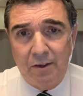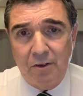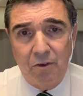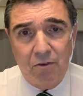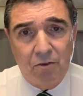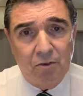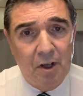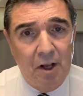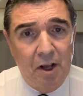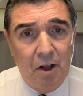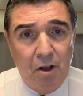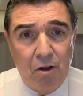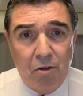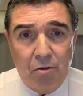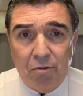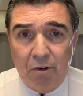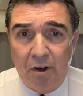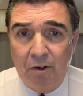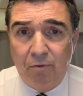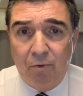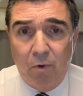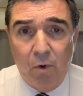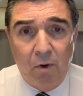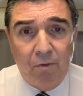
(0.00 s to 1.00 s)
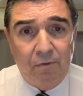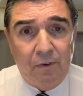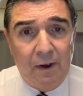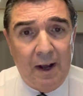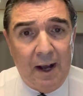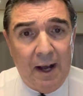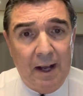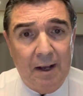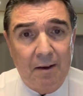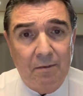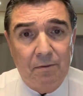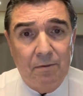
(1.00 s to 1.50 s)
There's 3, 4,
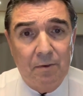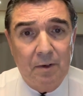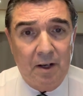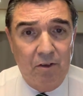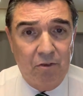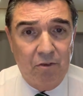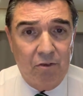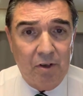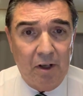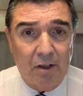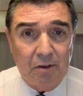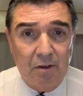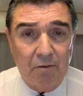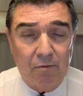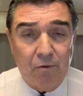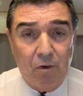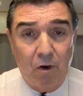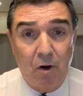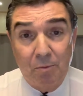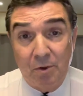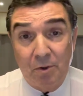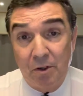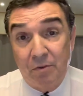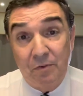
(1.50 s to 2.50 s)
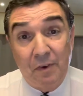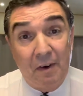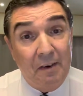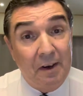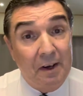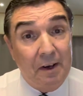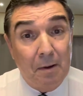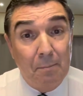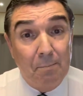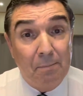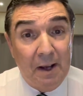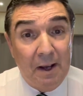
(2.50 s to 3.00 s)
5 consulting firms. It's very
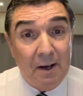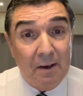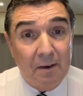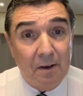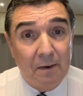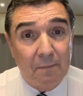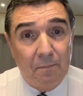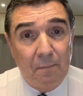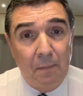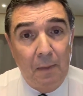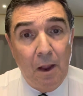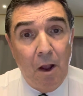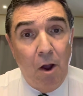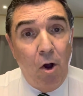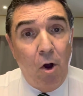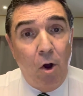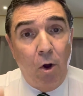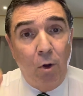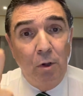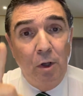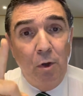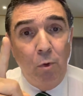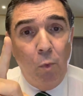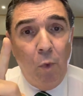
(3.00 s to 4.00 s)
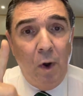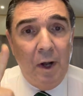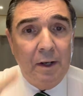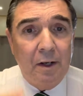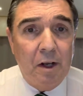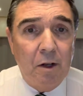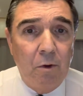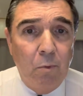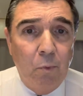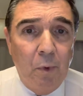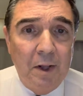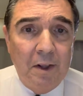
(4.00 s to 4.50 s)
competitive. Only one
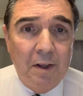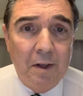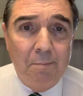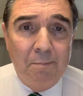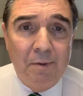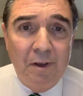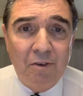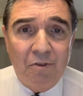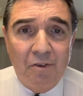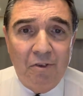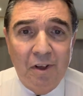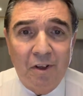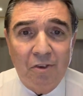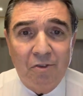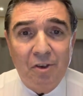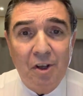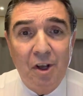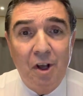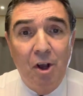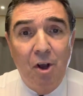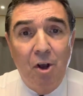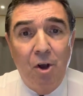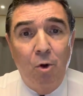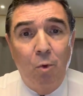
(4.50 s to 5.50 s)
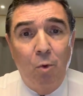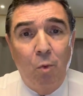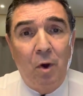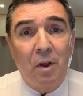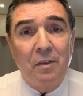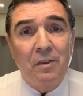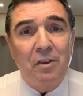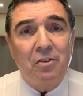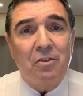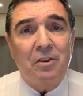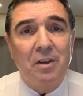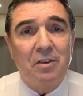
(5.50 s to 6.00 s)
can win the business. Well,
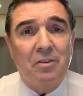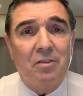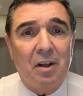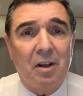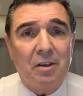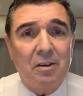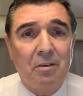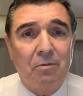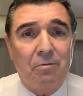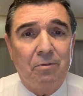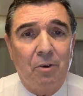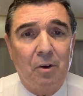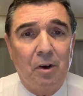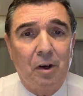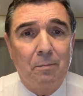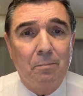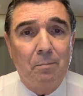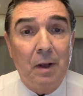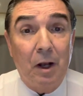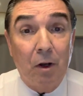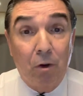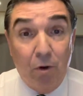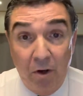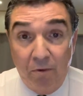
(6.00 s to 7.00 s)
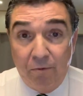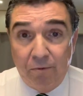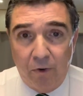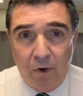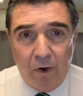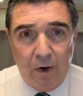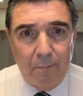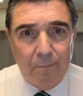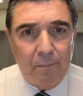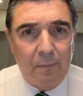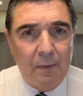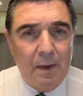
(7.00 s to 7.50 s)
this consulting firm, good
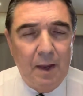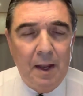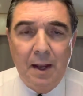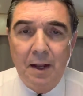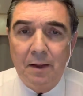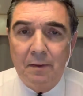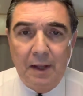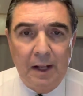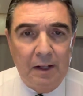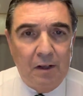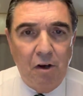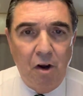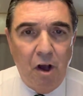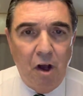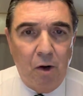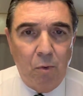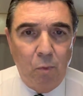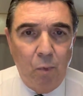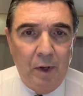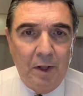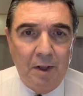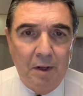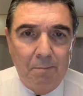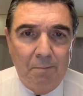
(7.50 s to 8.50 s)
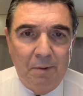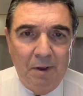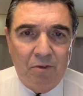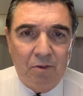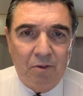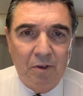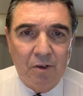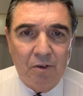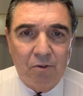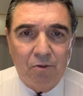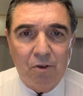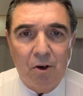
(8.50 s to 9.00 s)
firm, they did not win the
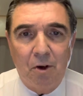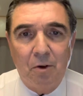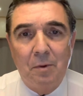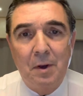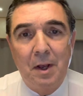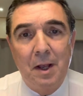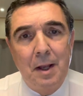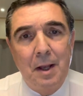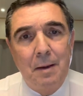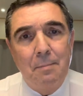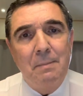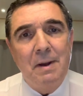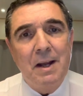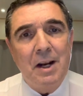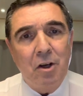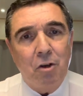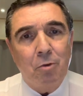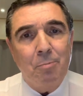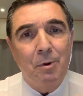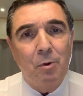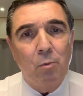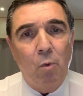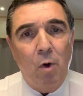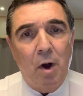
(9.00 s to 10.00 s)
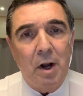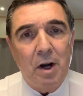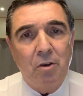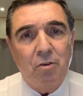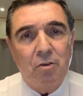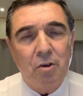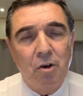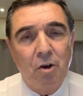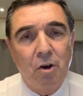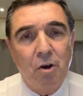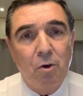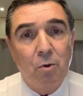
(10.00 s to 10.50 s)
business. So management wanted
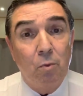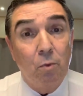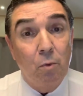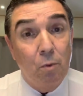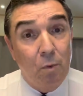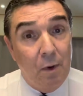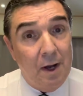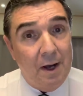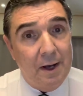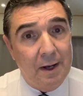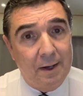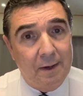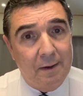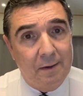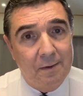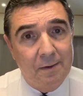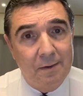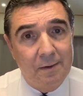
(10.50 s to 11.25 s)
to know why.